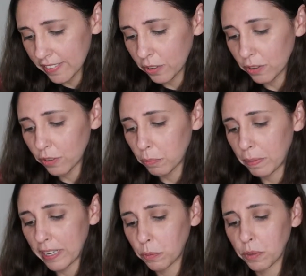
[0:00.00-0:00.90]
also
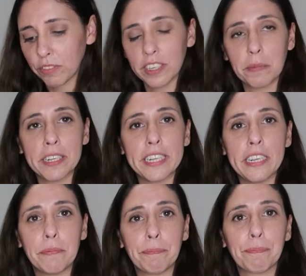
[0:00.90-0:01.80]
packed with vitamin
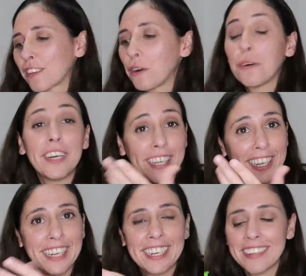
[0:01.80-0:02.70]
D. So
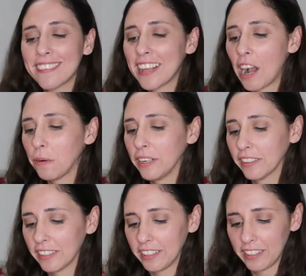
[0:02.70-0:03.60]
let's see how
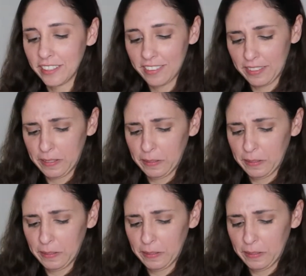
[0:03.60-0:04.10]
healthy it is.